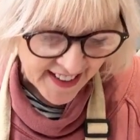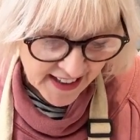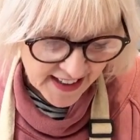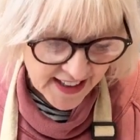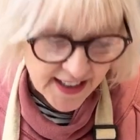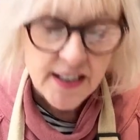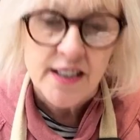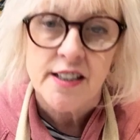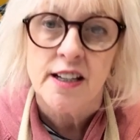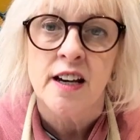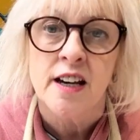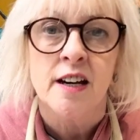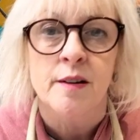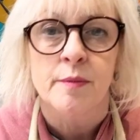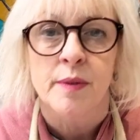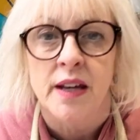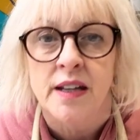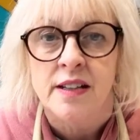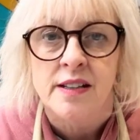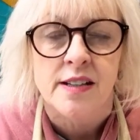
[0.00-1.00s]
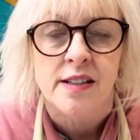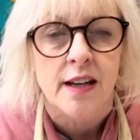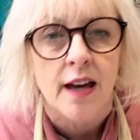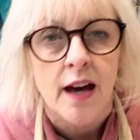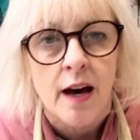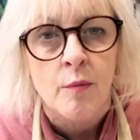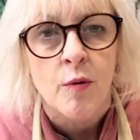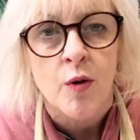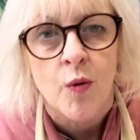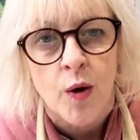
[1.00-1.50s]
determined to
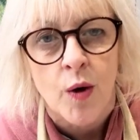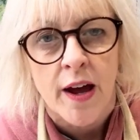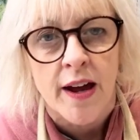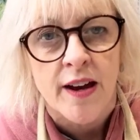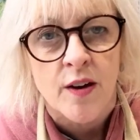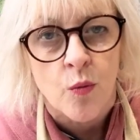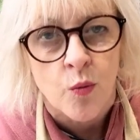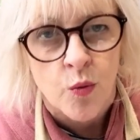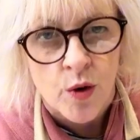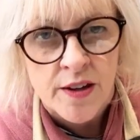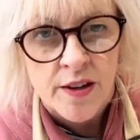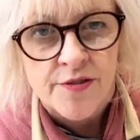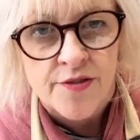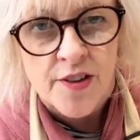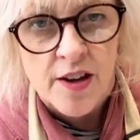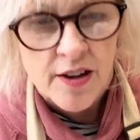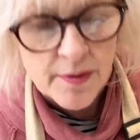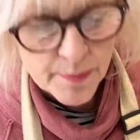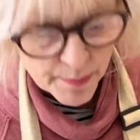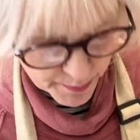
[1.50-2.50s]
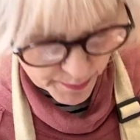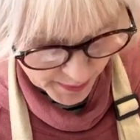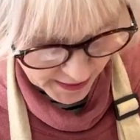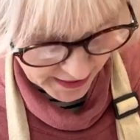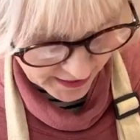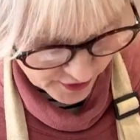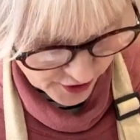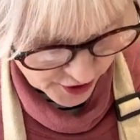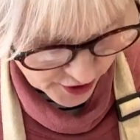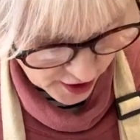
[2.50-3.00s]
come away with a
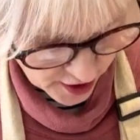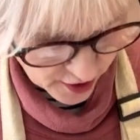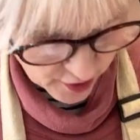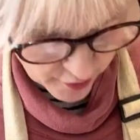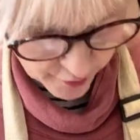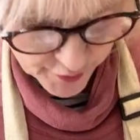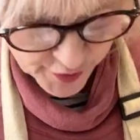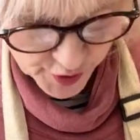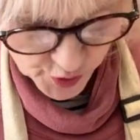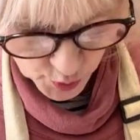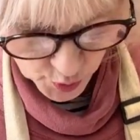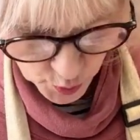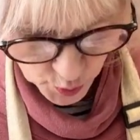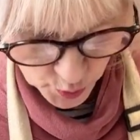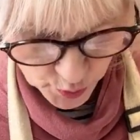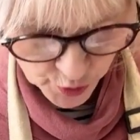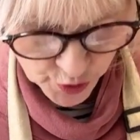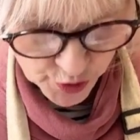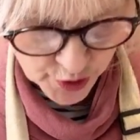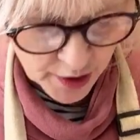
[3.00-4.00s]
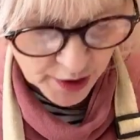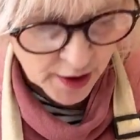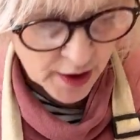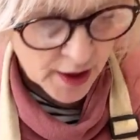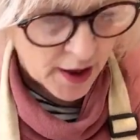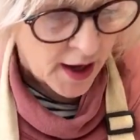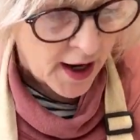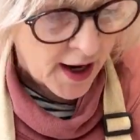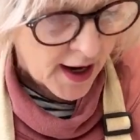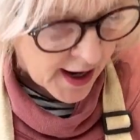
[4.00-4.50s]
picture of sorts,
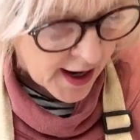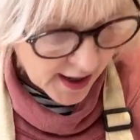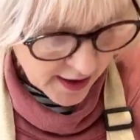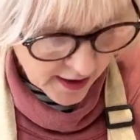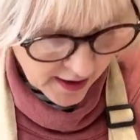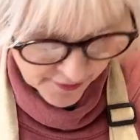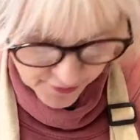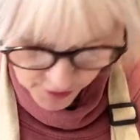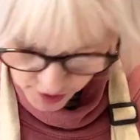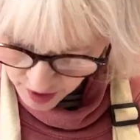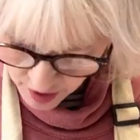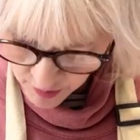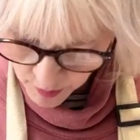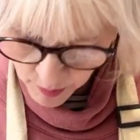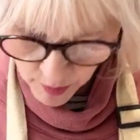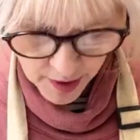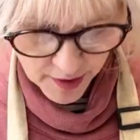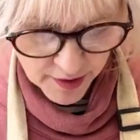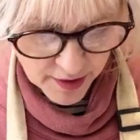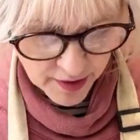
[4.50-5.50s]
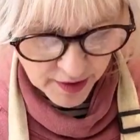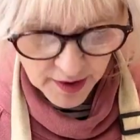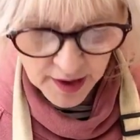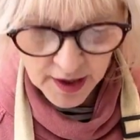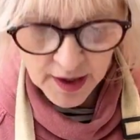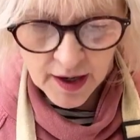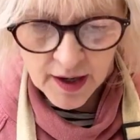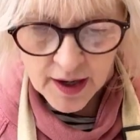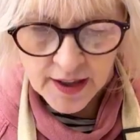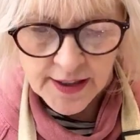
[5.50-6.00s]
and I've got one.
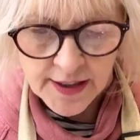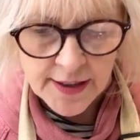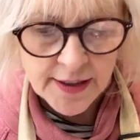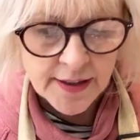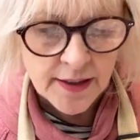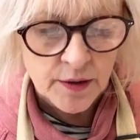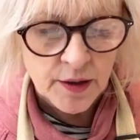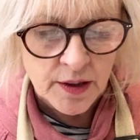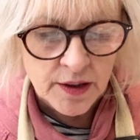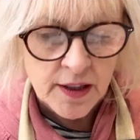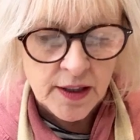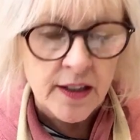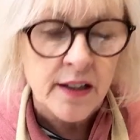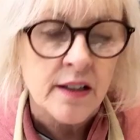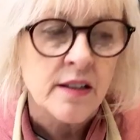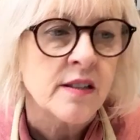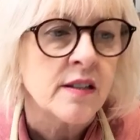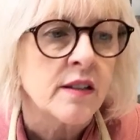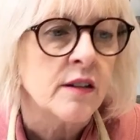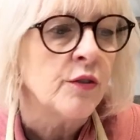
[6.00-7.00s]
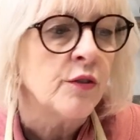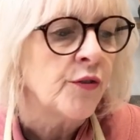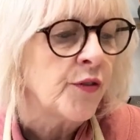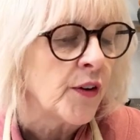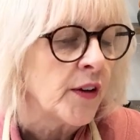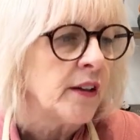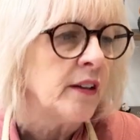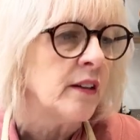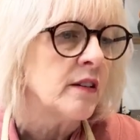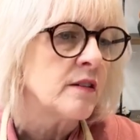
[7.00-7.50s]
I did it, and then it's so
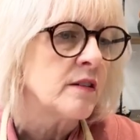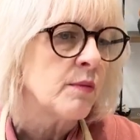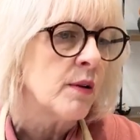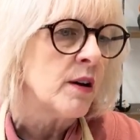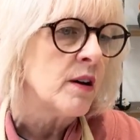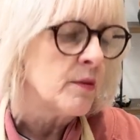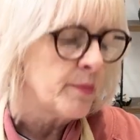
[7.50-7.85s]
funny as well